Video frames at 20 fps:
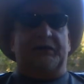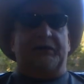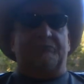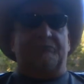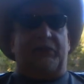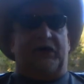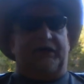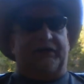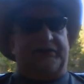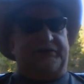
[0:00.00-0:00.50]

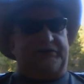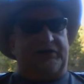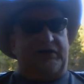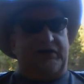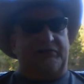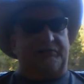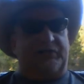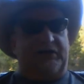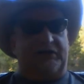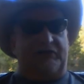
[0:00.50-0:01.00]
By the
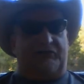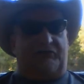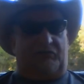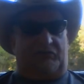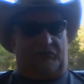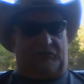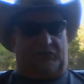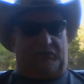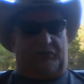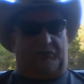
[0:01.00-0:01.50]
time they
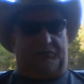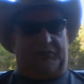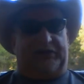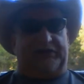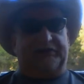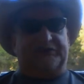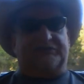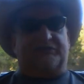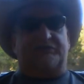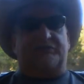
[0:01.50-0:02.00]
grow up,
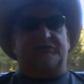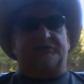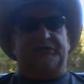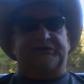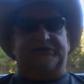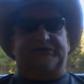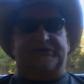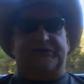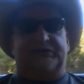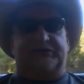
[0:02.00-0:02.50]
it's going to be
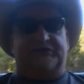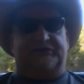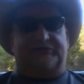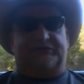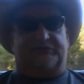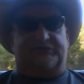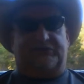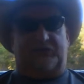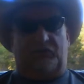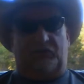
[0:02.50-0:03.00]
set in
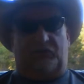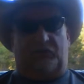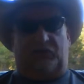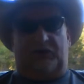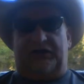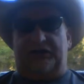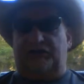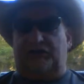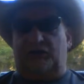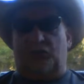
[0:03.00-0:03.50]
stone,
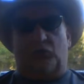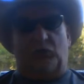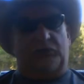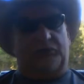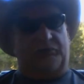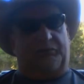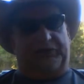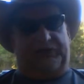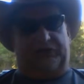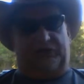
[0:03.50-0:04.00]
and there
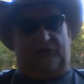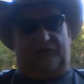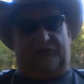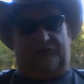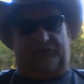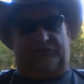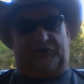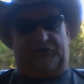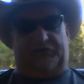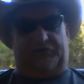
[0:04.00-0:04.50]
will be no
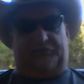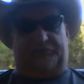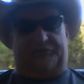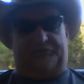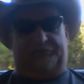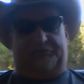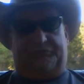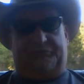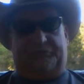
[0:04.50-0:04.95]
freedom.